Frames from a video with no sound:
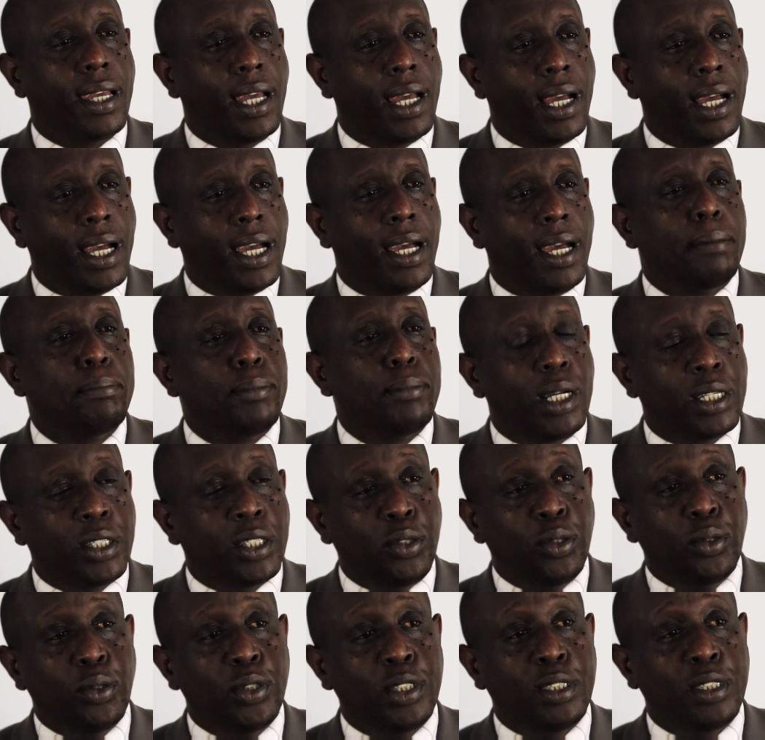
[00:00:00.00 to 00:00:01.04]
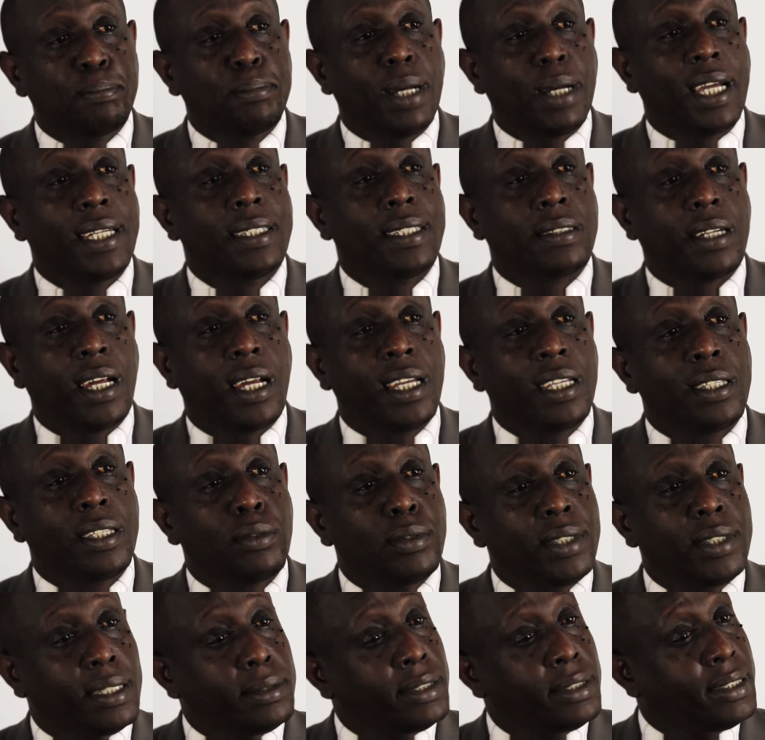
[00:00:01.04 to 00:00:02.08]
I'm accused by trying
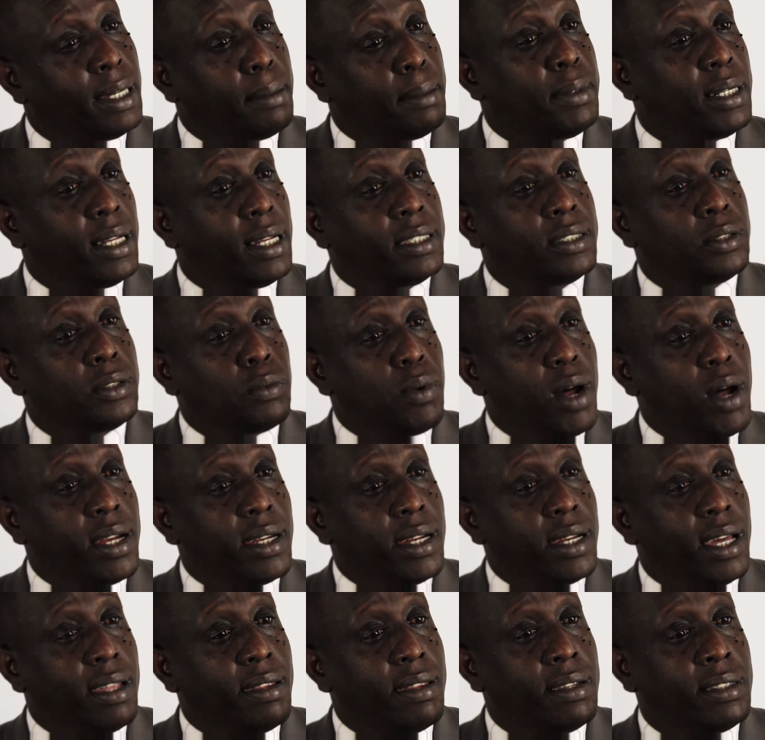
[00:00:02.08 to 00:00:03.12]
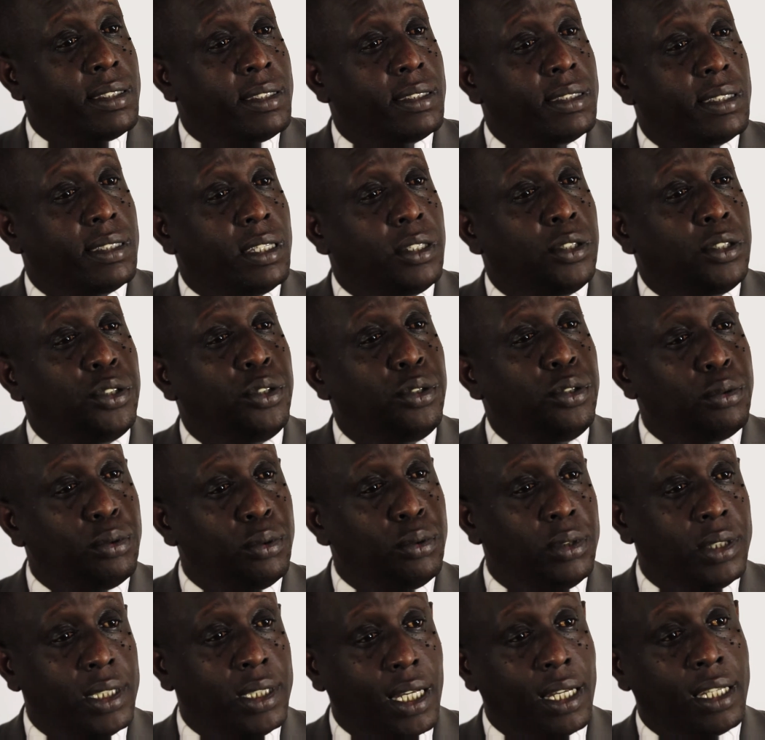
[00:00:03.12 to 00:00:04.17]
to destabilize Rwanda. This is a
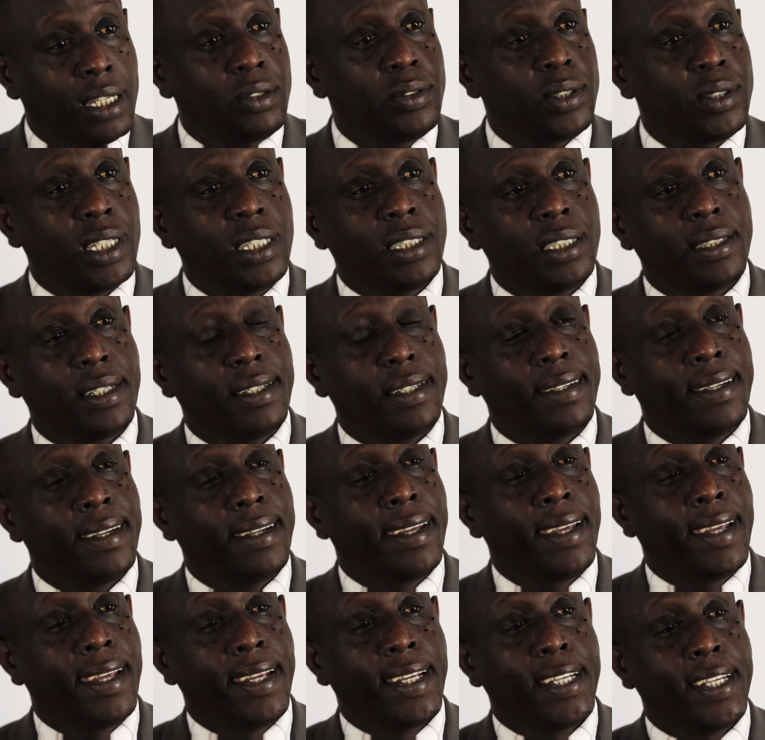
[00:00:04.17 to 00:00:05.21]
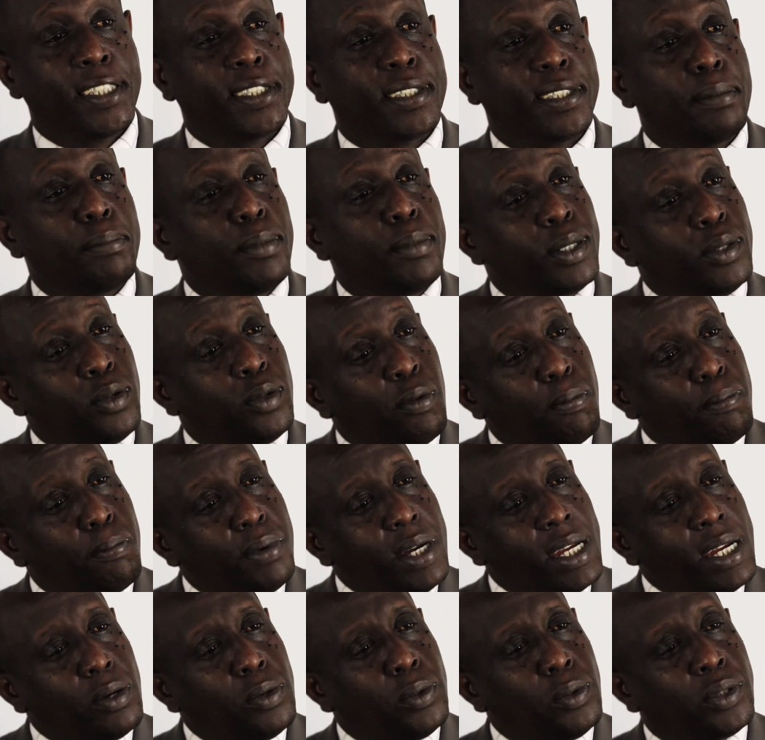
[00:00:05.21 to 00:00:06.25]
huge accusation. Someone
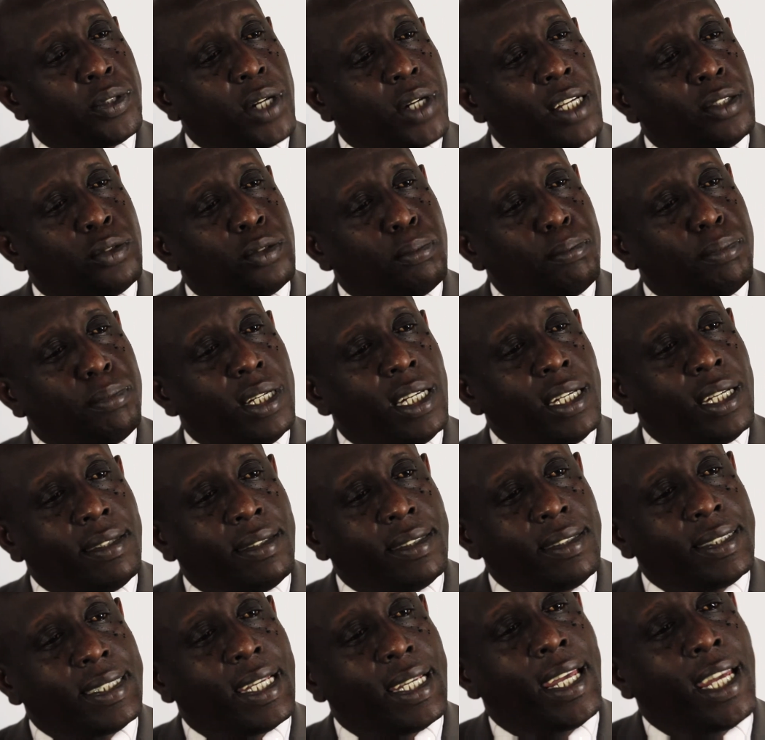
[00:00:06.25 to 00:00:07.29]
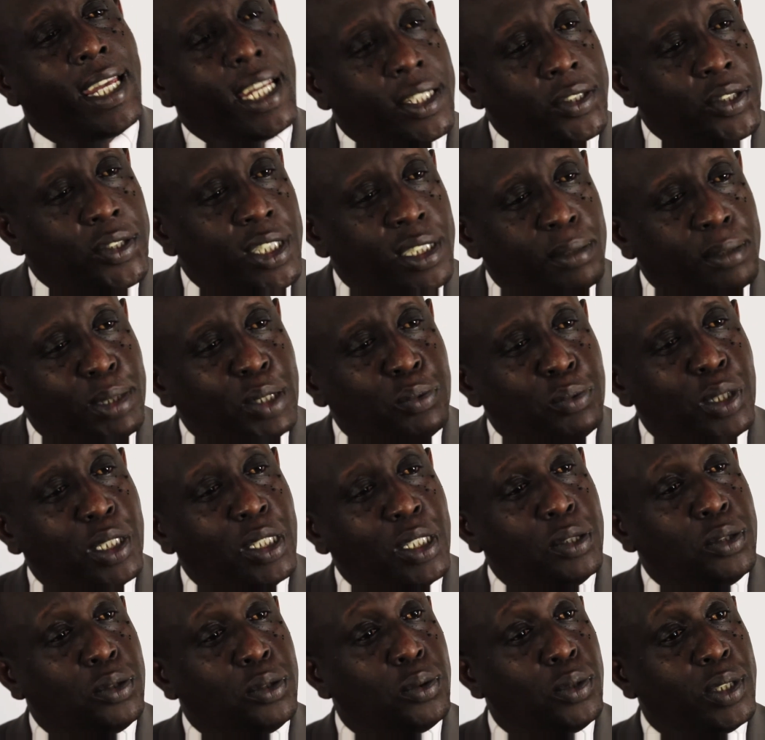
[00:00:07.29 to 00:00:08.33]
who tried to bring this hatred
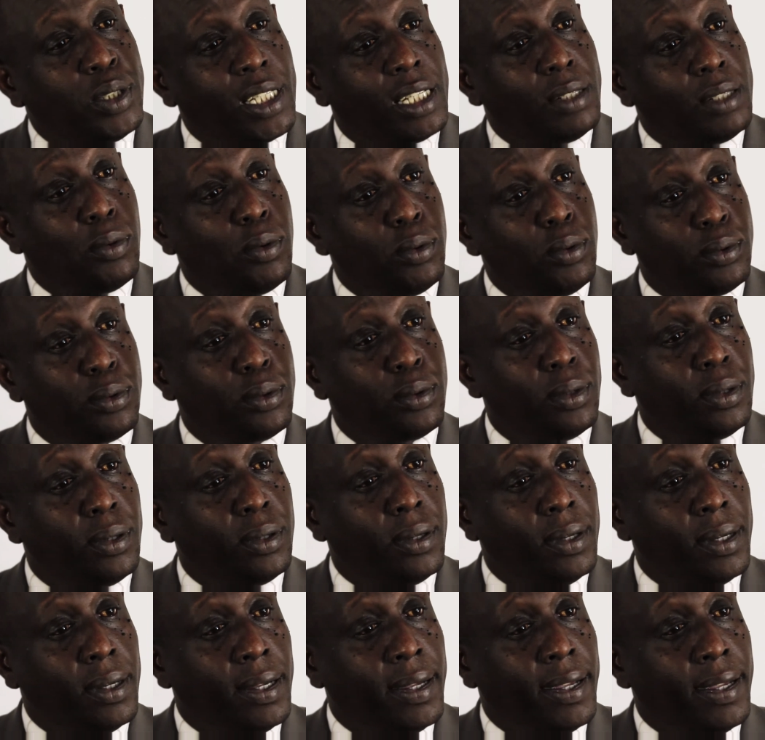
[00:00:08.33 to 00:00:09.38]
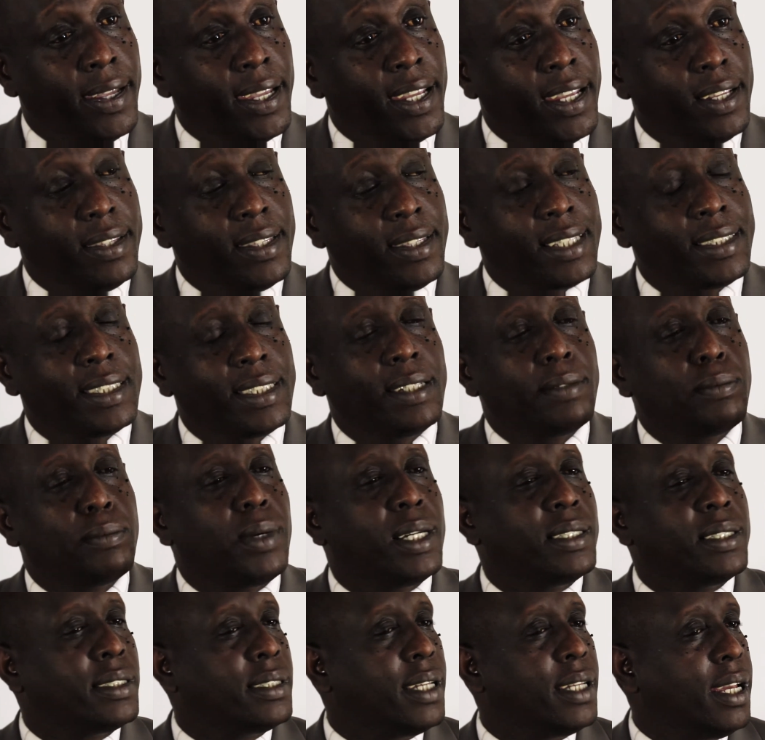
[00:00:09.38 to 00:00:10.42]
between Tutsi and Hutu. It
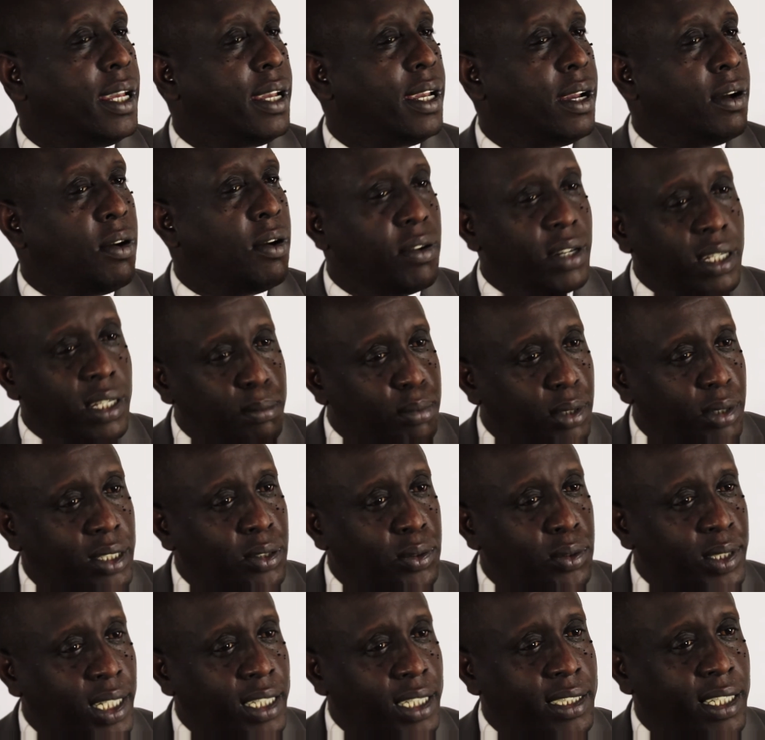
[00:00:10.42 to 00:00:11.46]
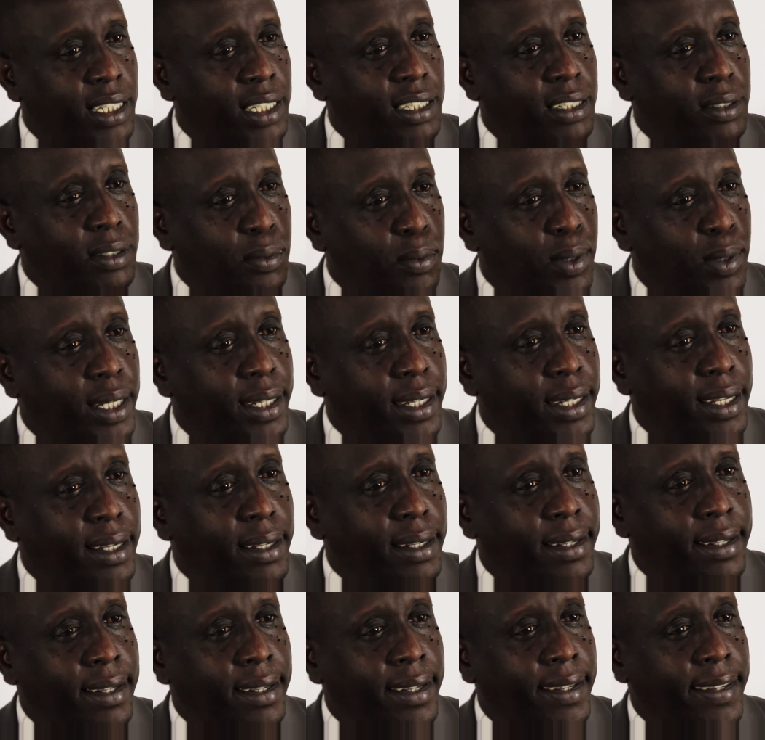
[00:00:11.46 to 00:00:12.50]
was a horrible accusation in
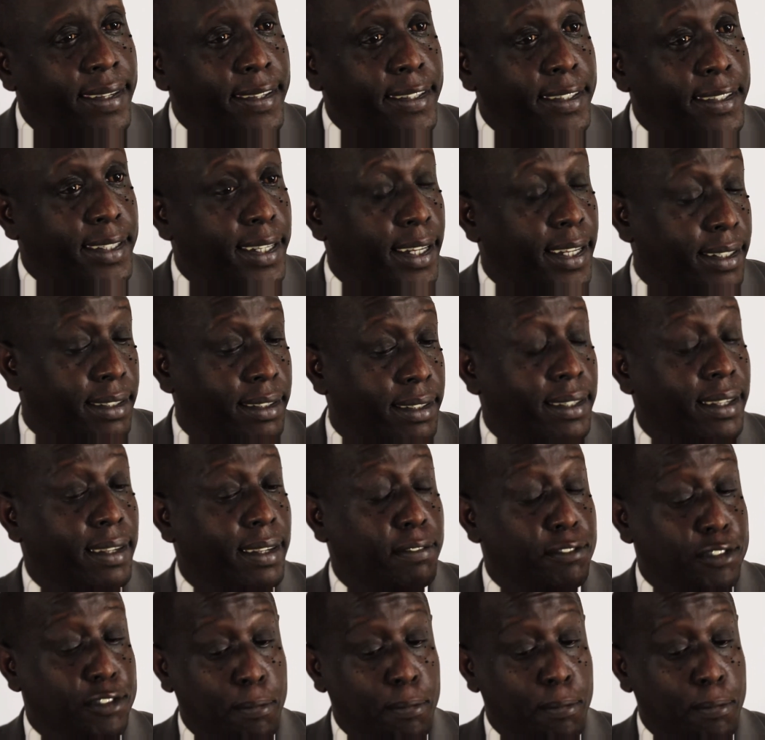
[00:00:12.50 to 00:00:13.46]
Rwanda. And